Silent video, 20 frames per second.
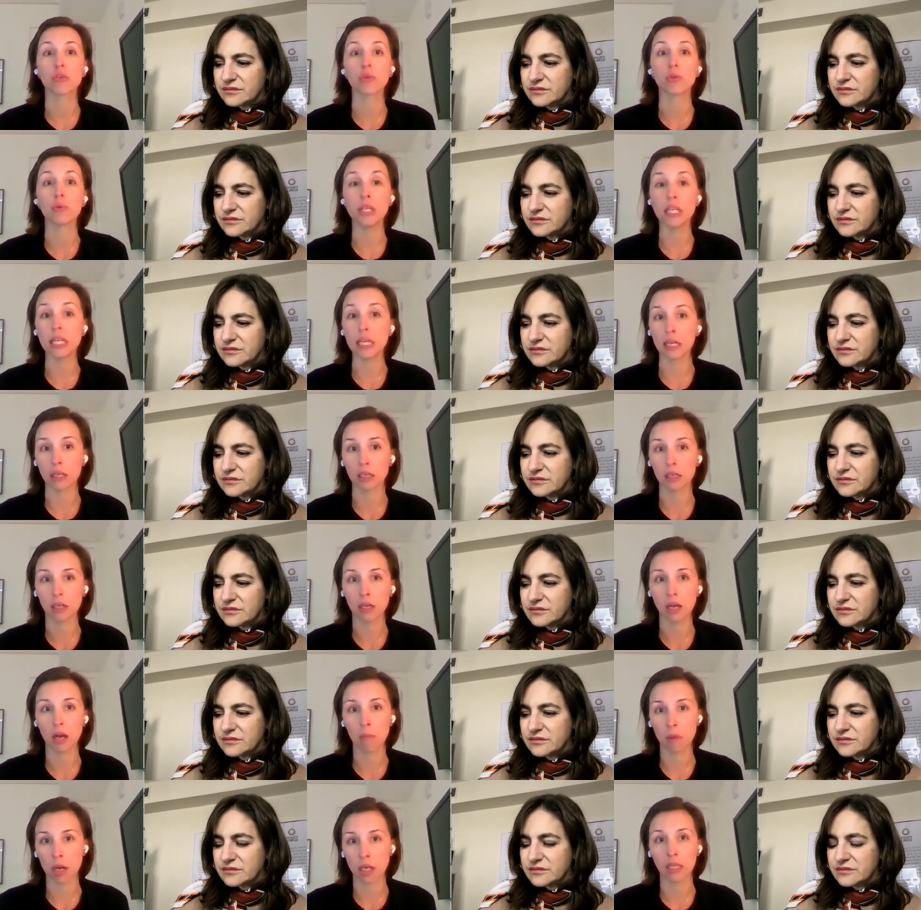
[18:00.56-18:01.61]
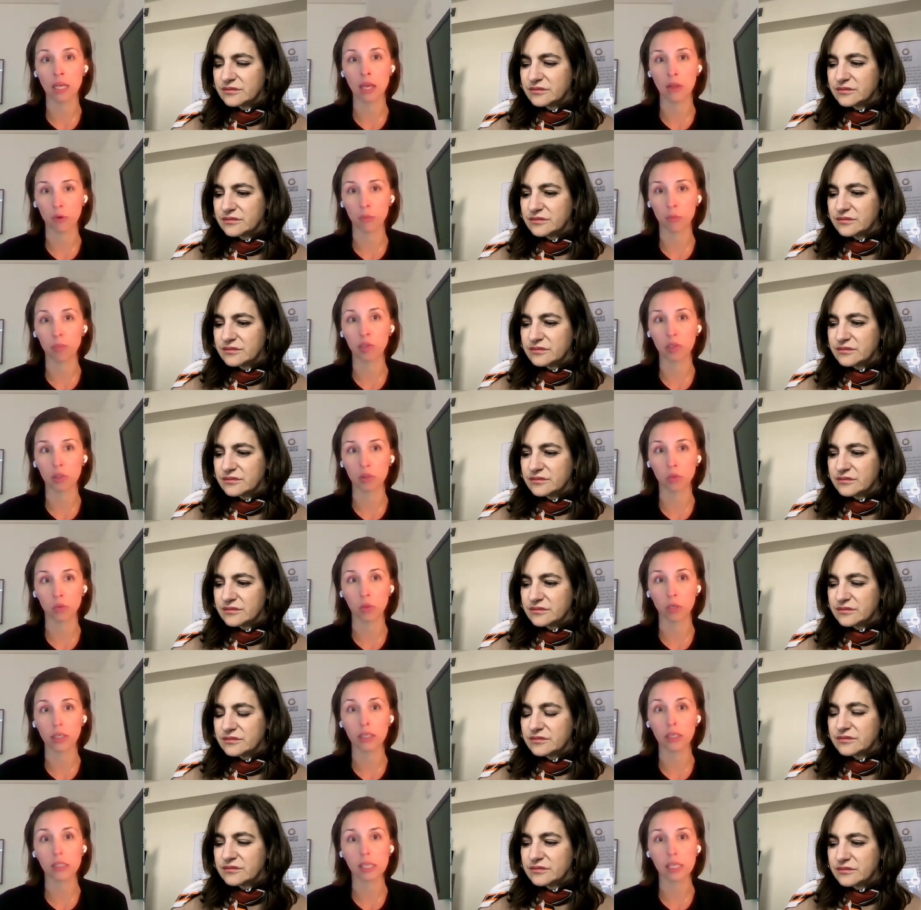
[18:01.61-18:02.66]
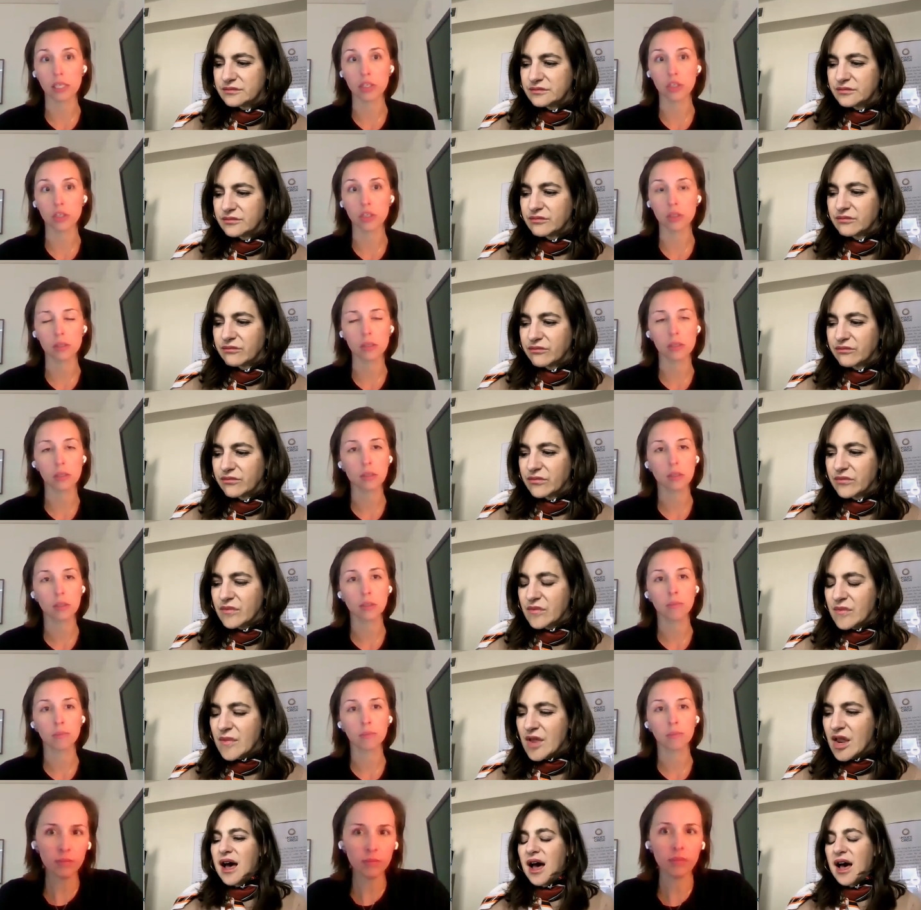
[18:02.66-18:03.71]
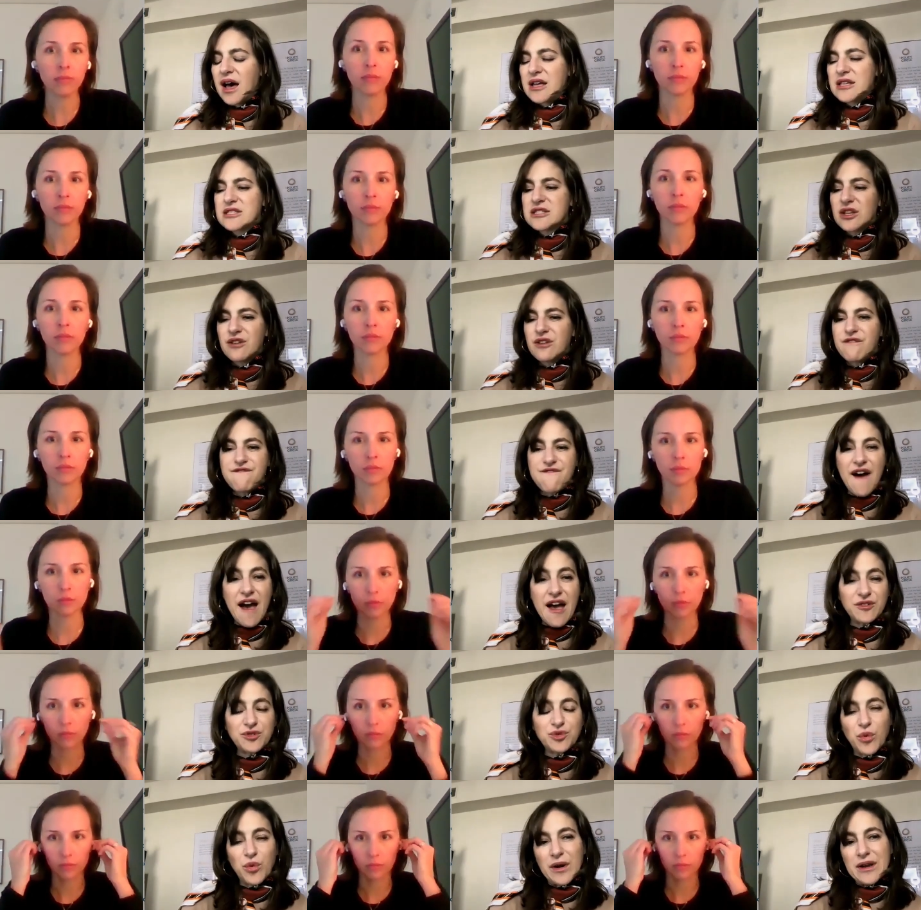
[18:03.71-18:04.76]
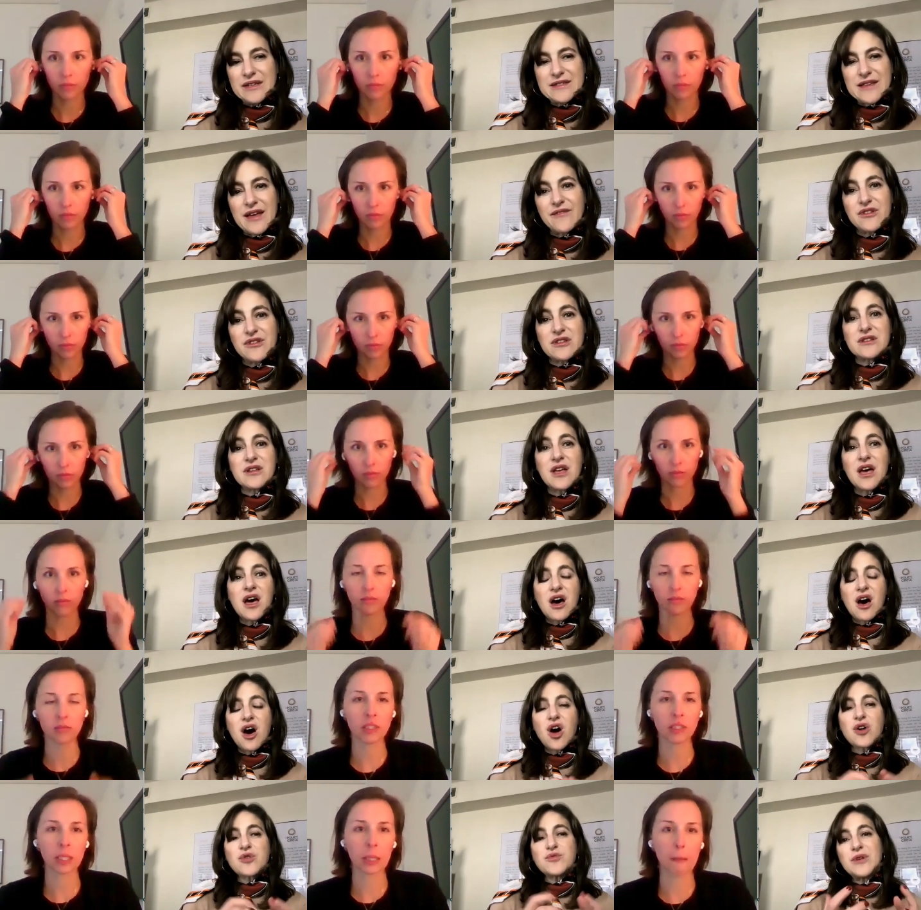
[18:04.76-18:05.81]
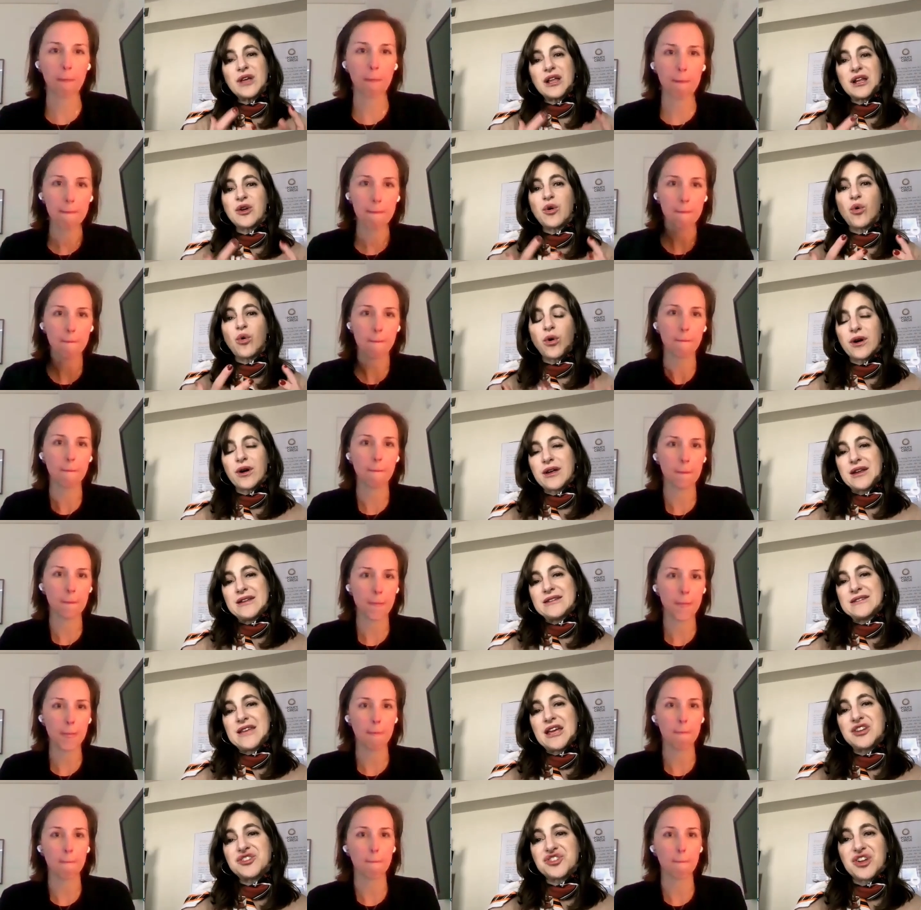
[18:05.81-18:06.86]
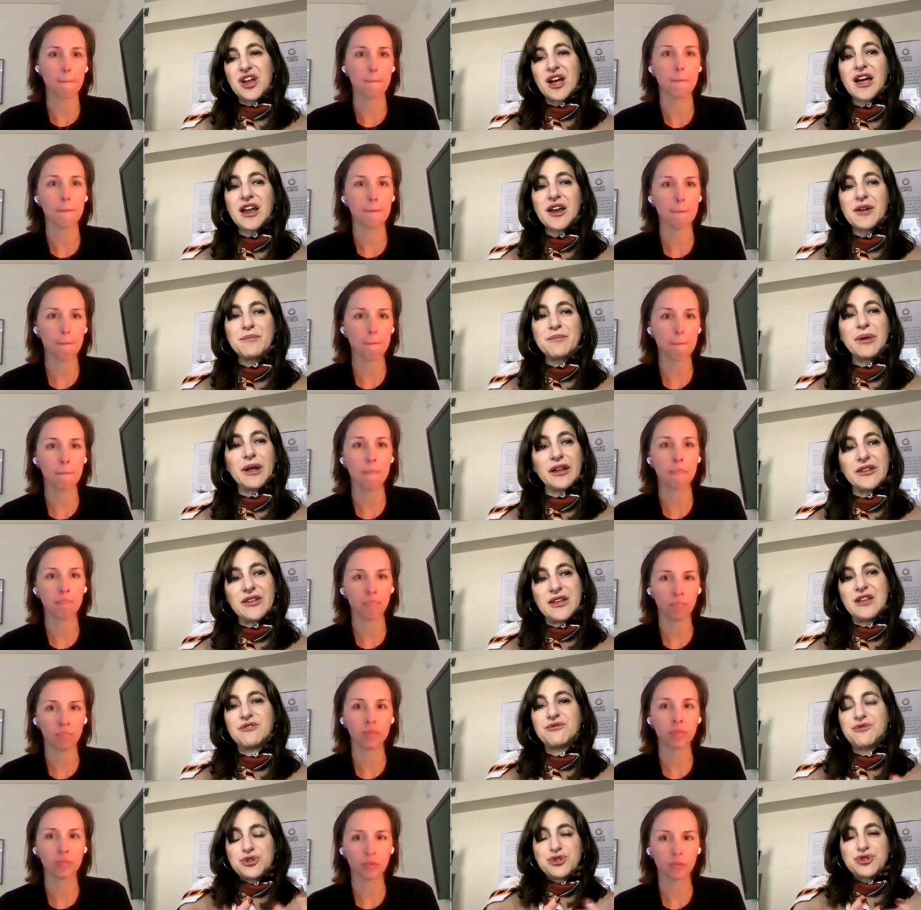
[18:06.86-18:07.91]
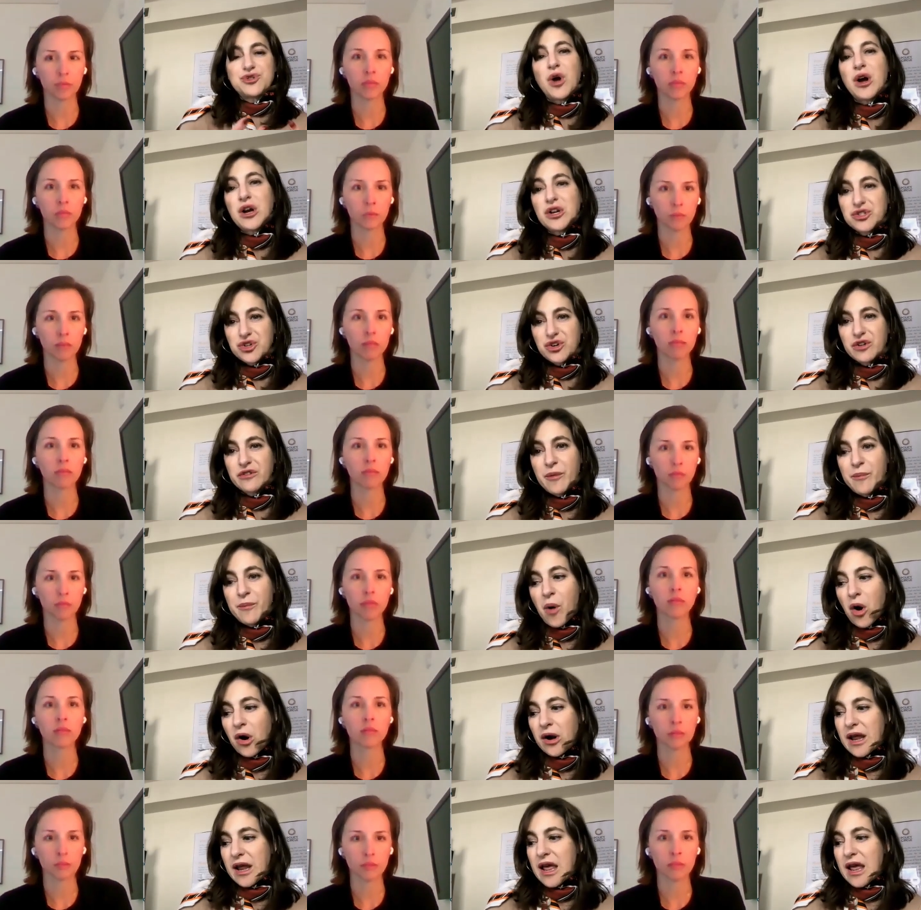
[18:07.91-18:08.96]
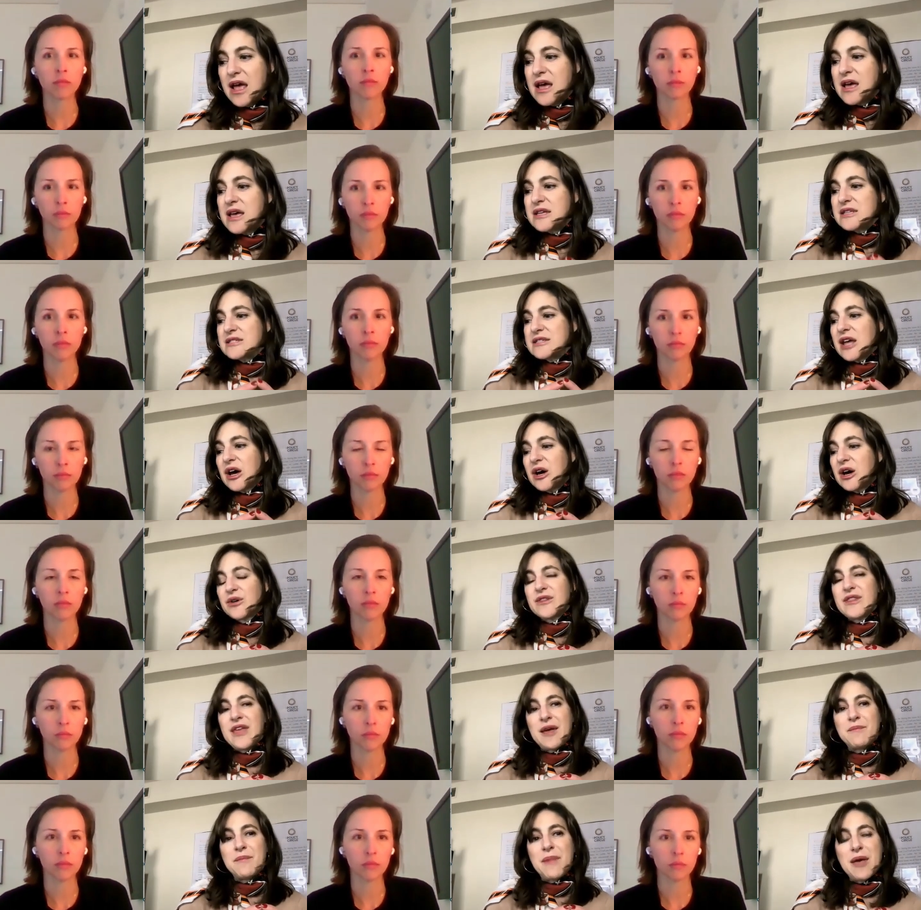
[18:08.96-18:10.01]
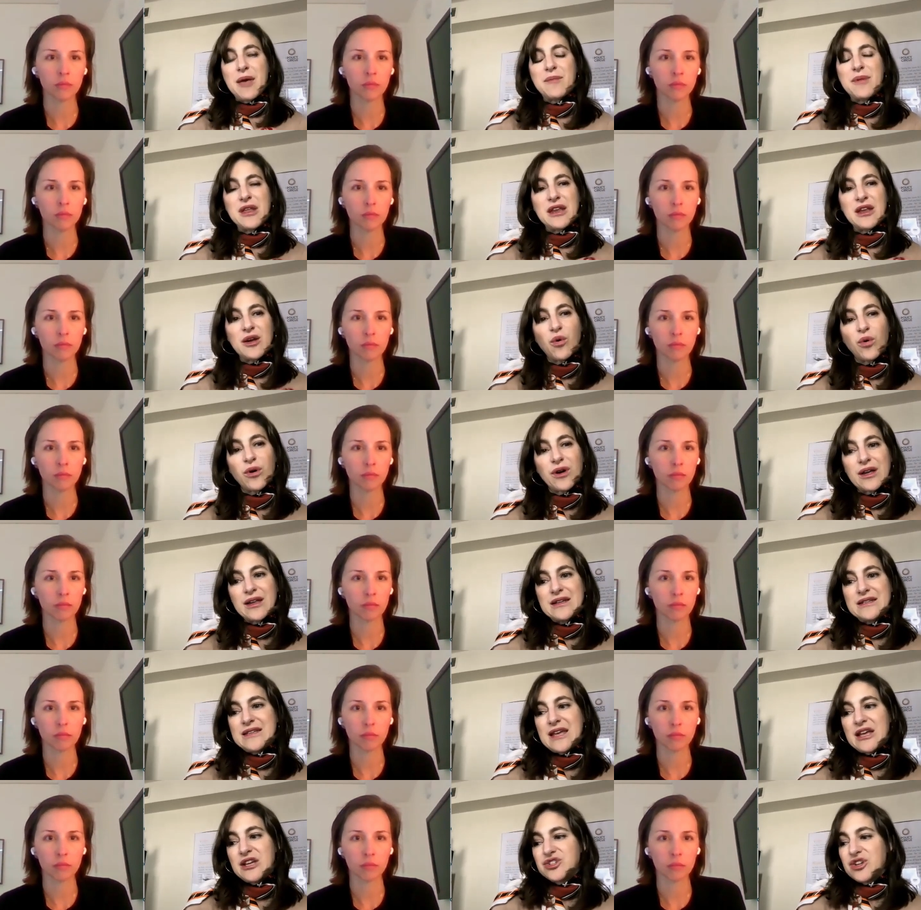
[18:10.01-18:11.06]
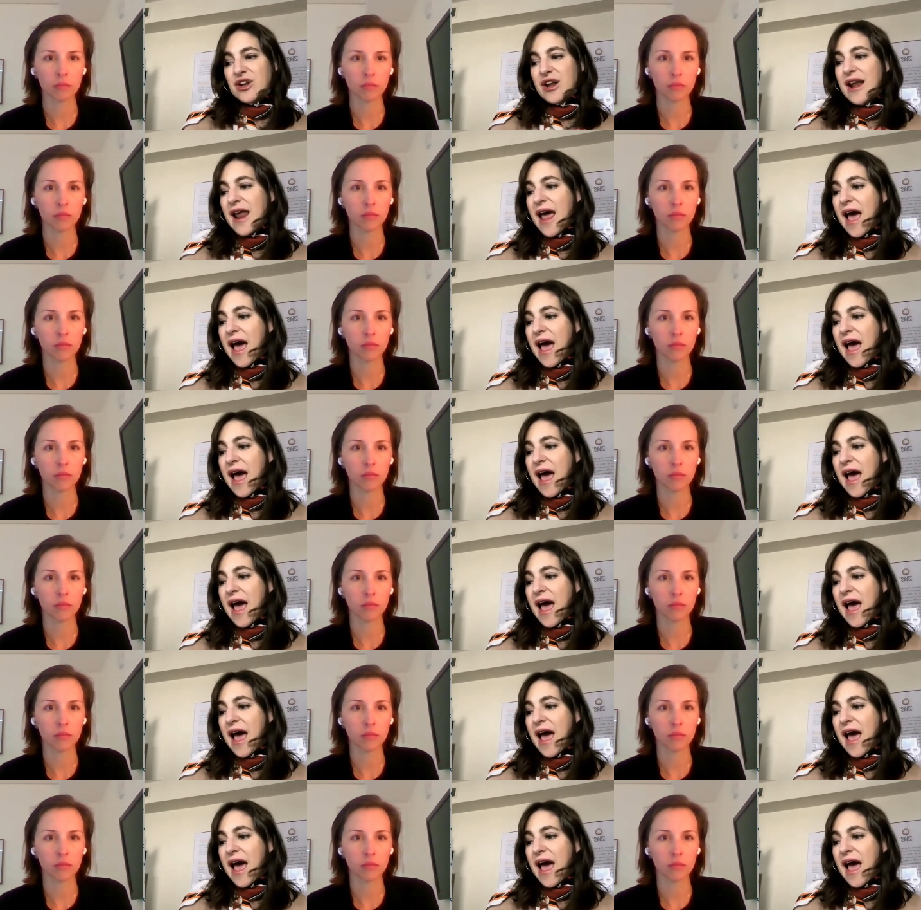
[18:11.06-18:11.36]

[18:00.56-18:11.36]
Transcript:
Speaker 1: unique among the other political organizations. Uh, so the 527
Speaker 2: are really organization that kind of build the infrastructure of a party. Mm-hmm. So they may be the organization that